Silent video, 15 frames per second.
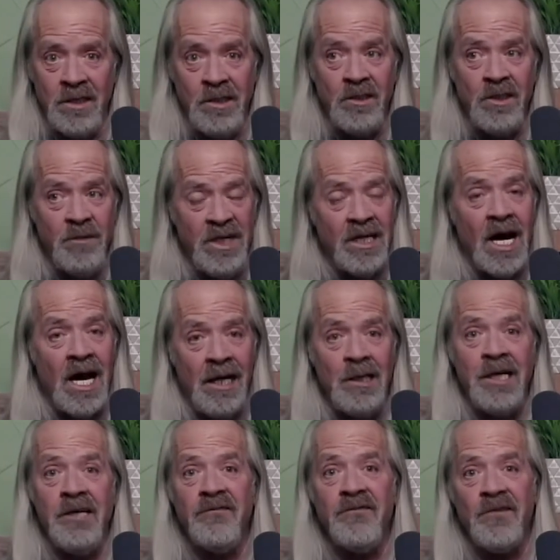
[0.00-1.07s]
You can be
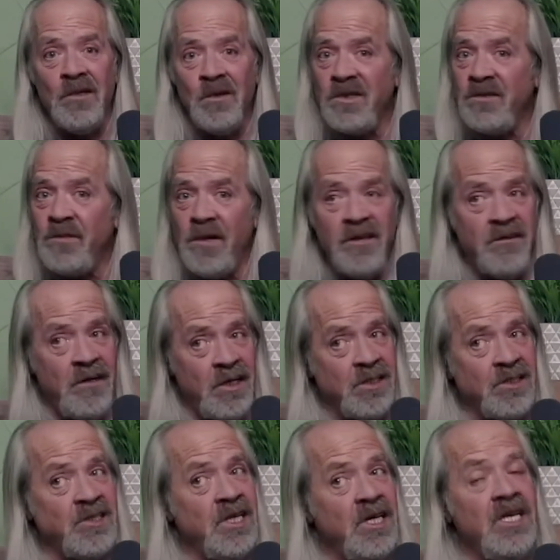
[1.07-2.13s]
highly influenced by
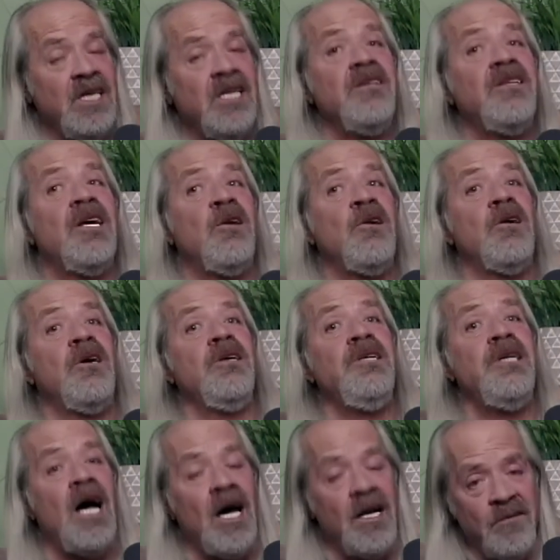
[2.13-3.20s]
things that are
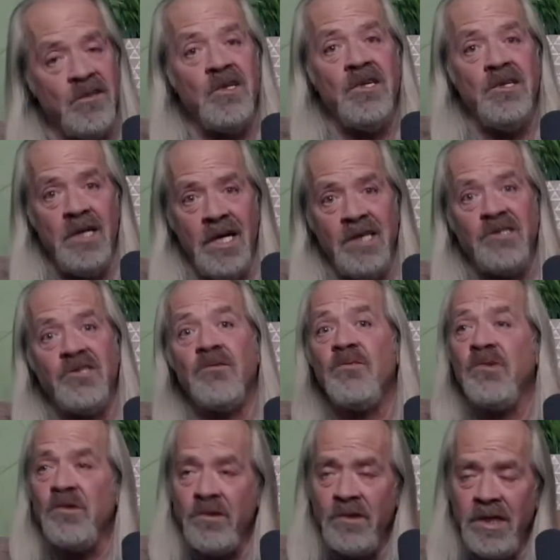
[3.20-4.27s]
not of a good nature
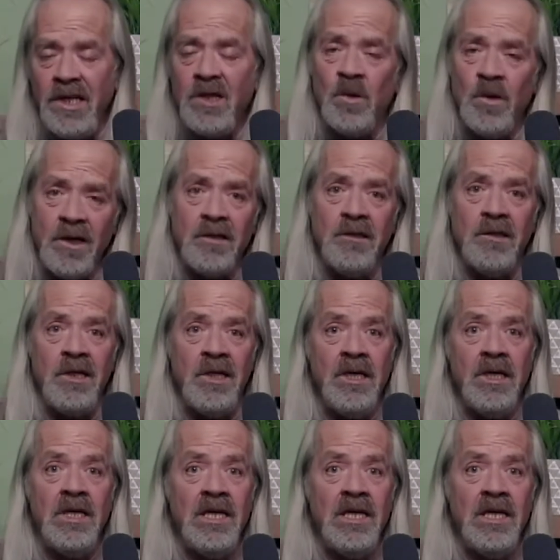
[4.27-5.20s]
pretty quickly.